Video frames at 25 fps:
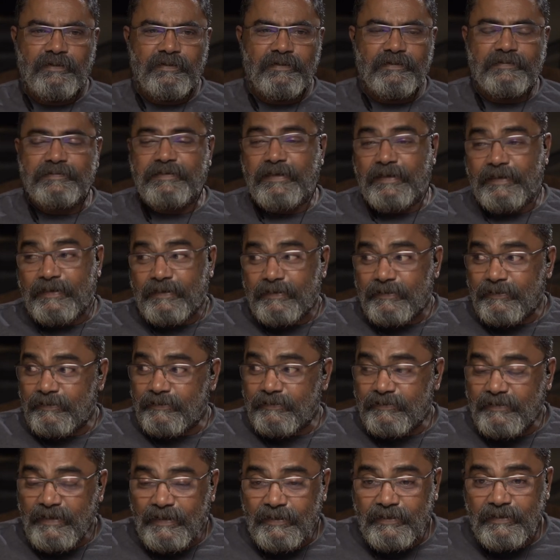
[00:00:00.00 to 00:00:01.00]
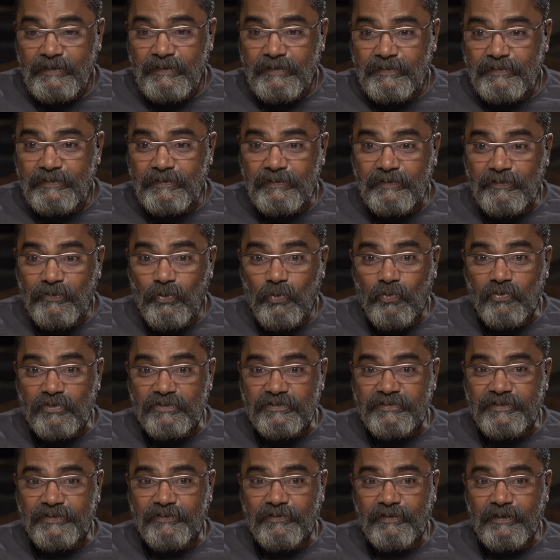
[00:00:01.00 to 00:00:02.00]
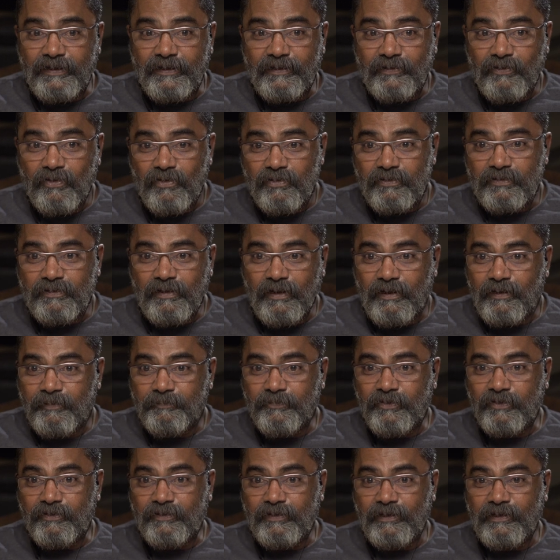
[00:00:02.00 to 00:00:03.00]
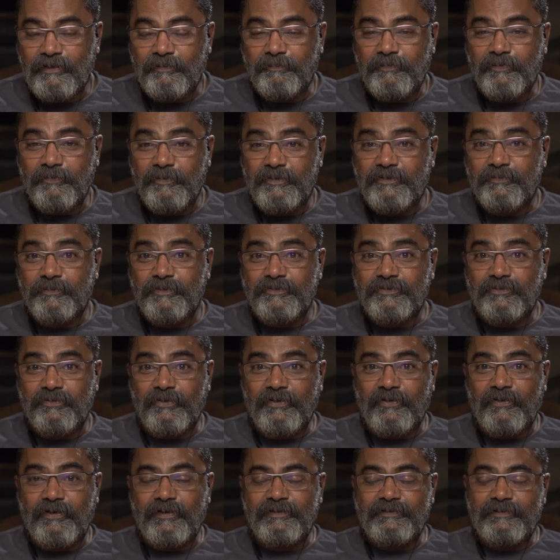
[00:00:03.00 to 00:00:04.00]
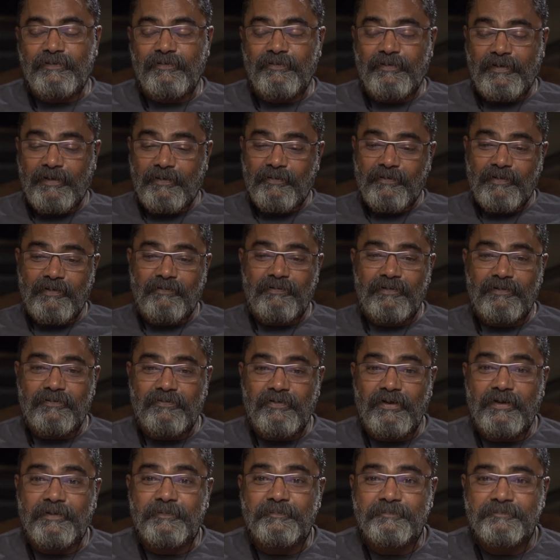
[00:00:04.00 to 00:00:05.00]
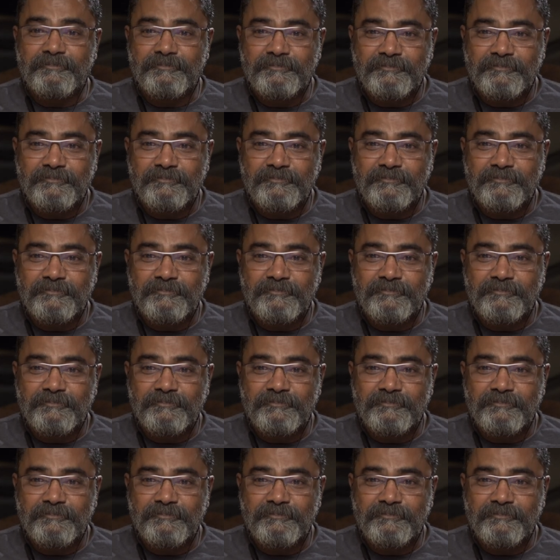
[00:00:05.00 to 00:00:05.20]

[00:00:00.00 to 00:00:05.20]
It's like technical notes, you know, like wrong time you're telling me, what's going on? I said, okay, we'll try.